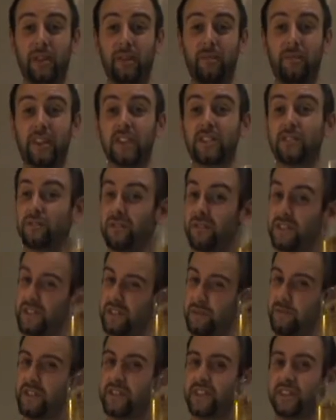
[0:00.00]
fingers
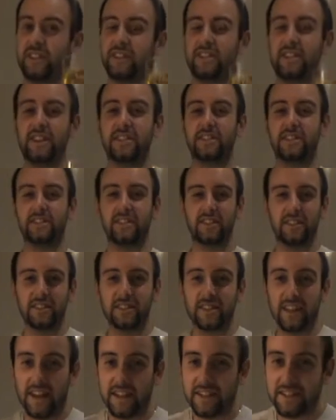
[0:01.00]
crossed it's going to taste as good as
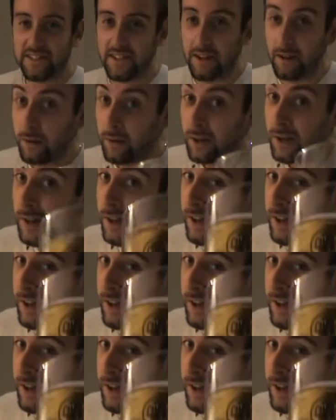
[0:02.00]
that. So,